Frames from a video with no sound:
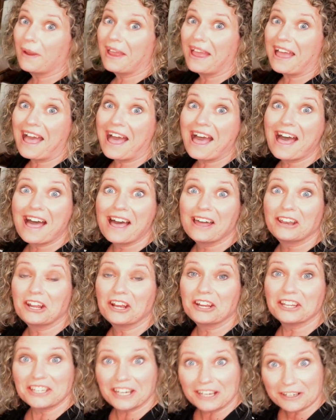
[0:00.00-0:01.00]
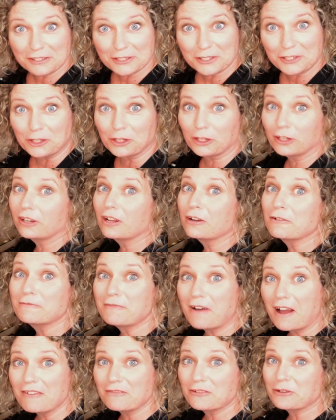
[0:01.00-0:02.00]
I had a young student, a
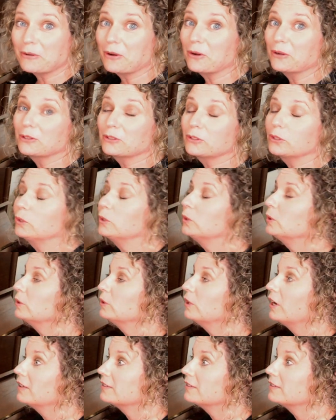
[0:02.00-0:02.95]
5-year-old, who